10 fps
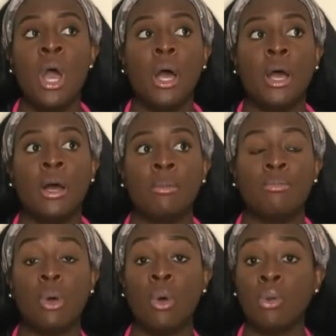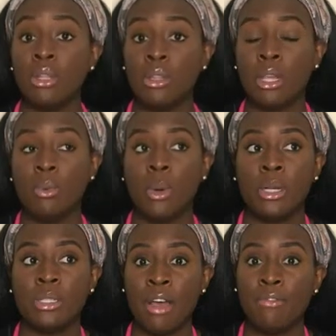The only thing
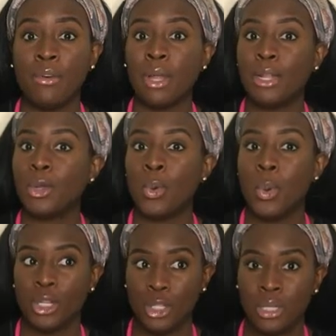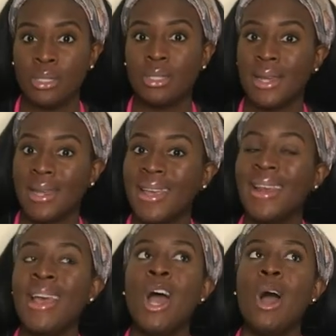was I felt like the questions did
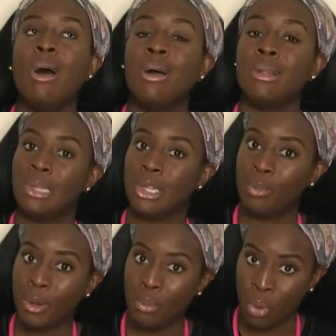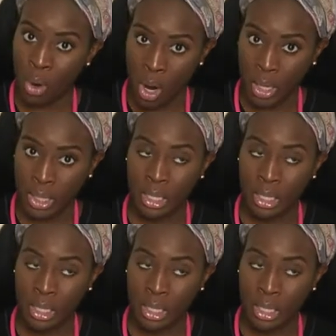get a little bit more harder.